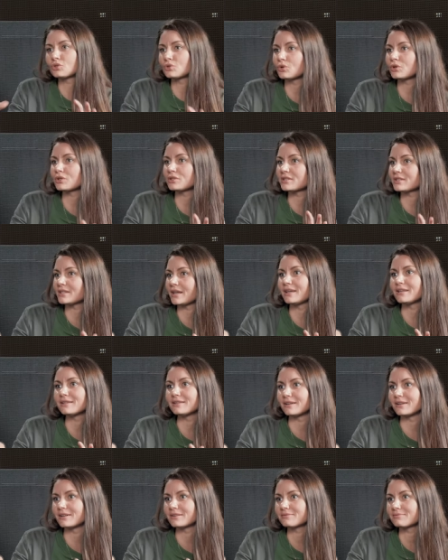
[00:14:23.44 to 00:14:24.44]
two are
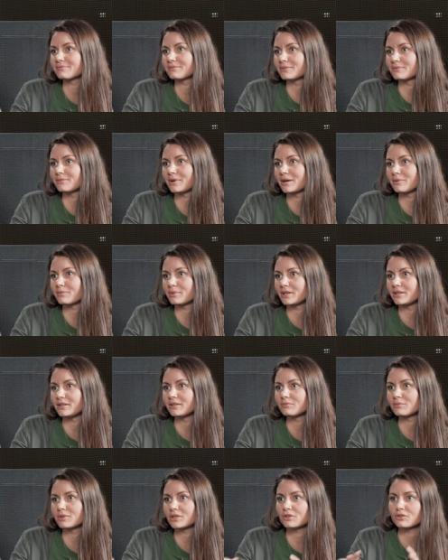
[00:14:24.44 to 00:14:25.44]
staying there, in my
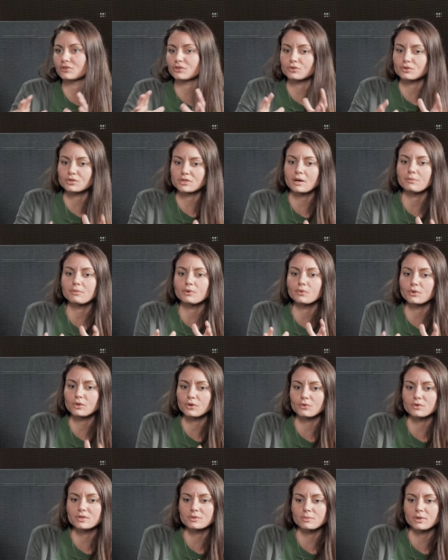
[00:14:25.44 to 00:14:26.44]
opinion, because Kusama
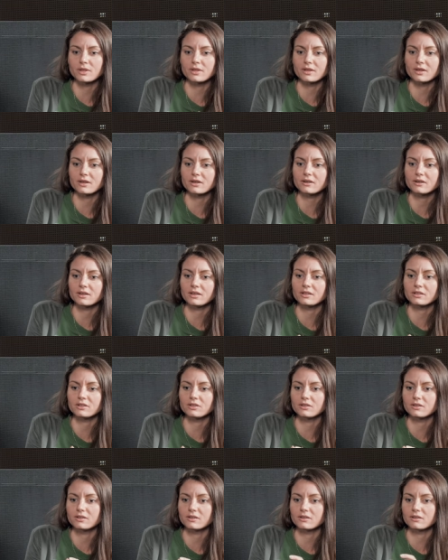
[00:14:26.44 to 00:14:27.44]
will always be there. It,
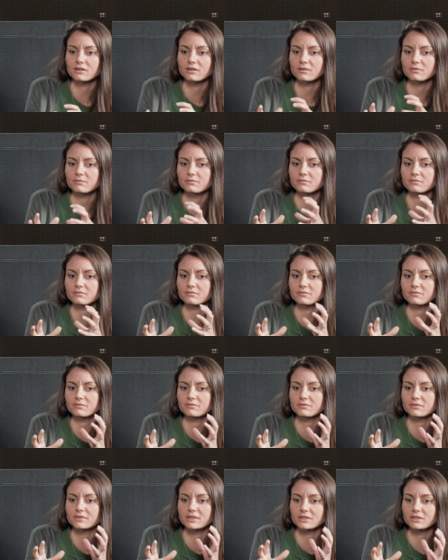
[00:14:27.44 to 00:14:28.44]
um,
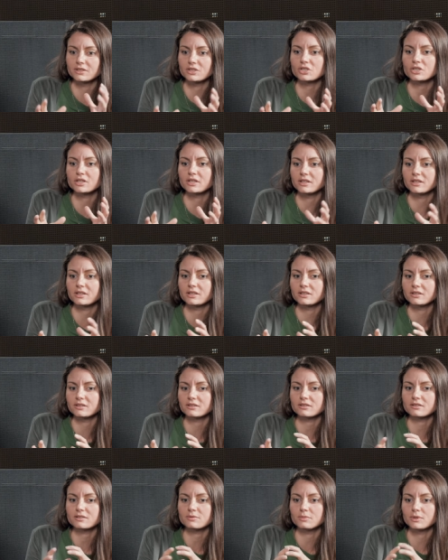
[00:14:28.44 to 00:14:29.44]
initially,
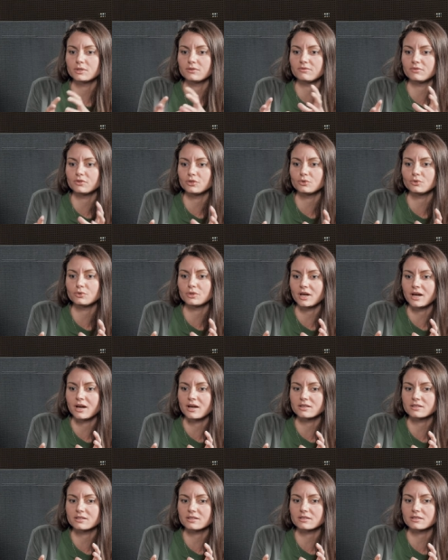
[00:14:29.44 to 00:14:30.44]
it's been viewed
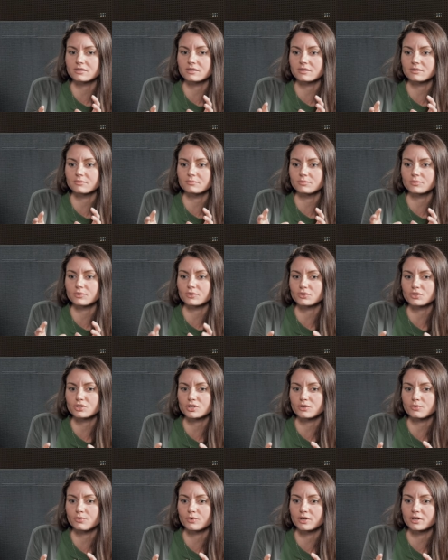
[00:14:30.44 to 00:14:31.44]
as a um,
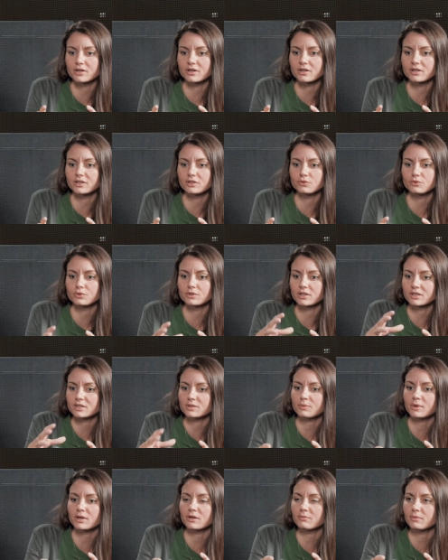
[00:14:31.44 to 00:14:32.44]
project where you would
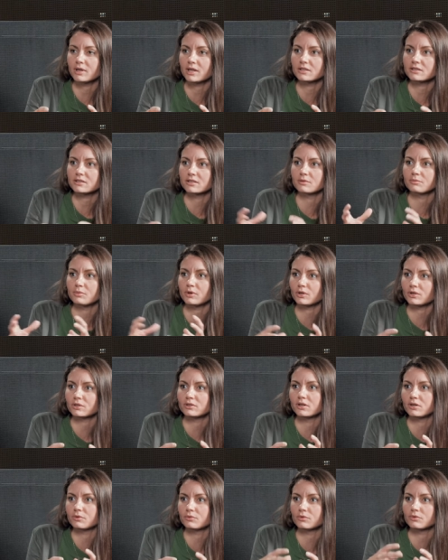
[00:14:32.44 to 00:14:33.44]
experiment and the
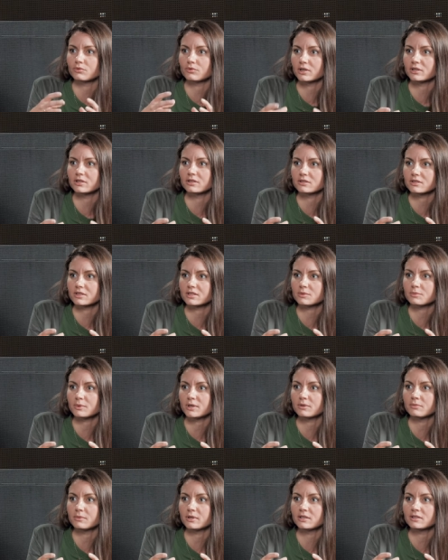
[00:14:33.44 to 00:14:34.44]
Polkadot will run its
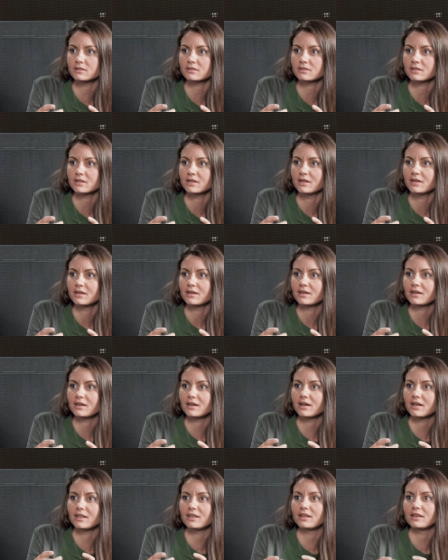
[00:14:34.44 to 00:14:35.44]
experiments
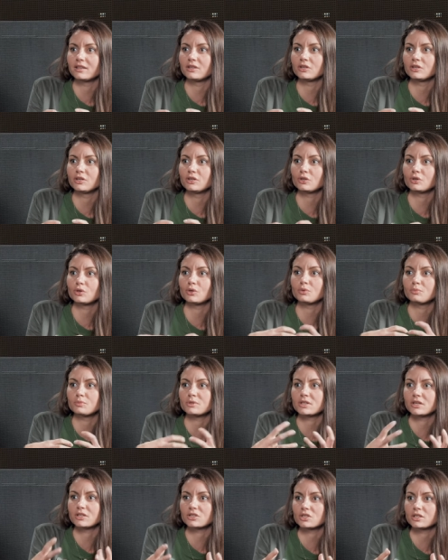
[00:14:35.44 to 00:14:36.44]
and then it could
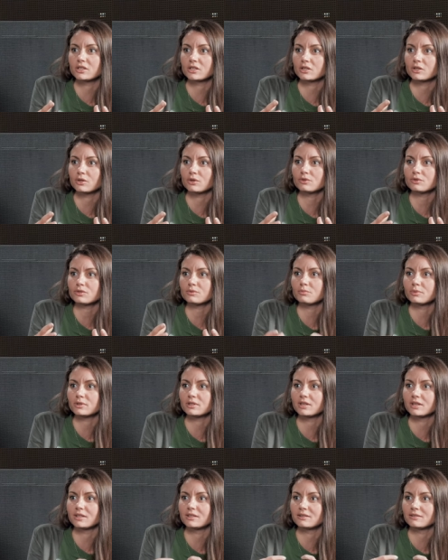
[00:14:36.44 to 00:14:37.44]
potentially close,
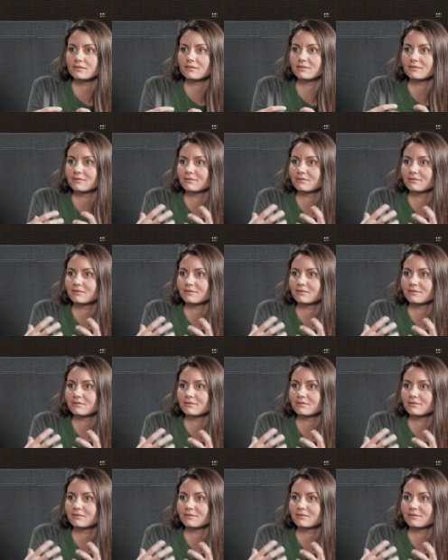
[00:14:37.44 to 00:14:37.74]
but then